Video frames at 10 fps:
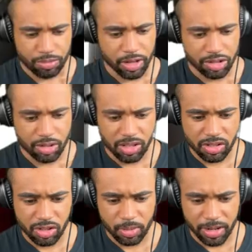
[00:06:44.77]
Right, so this
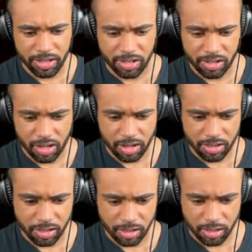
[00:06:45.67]
is where I
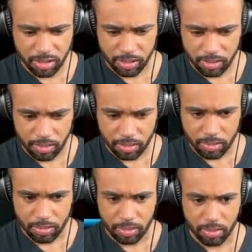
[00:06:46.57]
started.
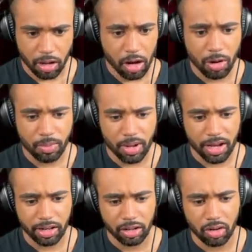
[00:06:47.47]
Oh my
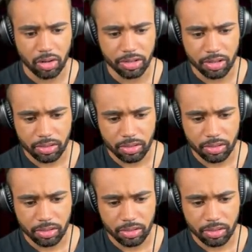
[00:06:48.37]
lord!